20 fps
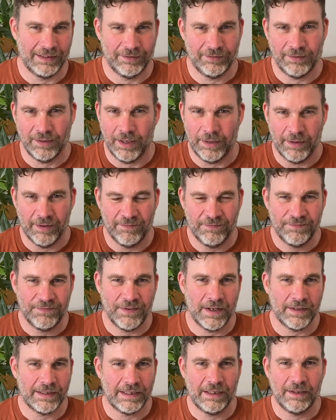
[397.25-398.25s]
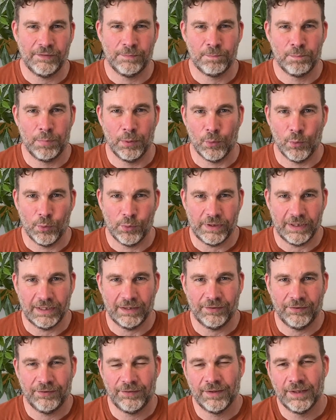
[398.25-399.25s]
It's like the funniest,
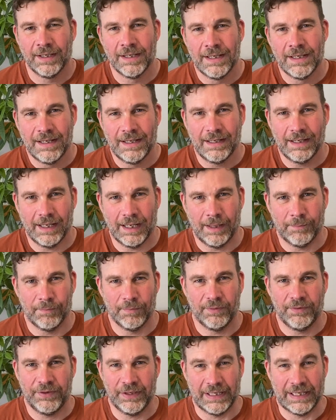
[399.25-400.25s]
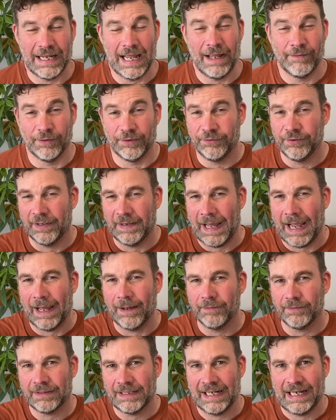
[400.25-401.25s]
bawdiest um, thing ever. So
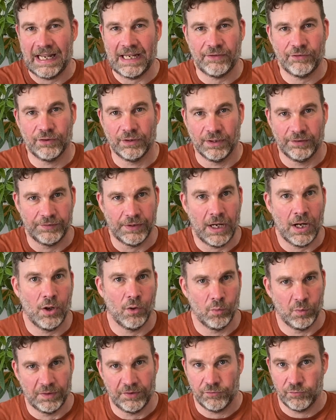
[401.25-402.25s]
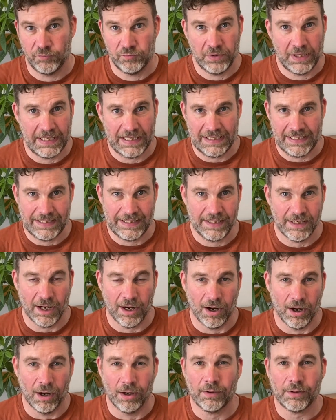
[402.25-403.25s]
that collection as a whole is really
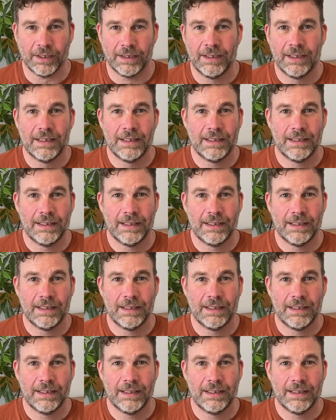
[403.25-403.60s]
dark.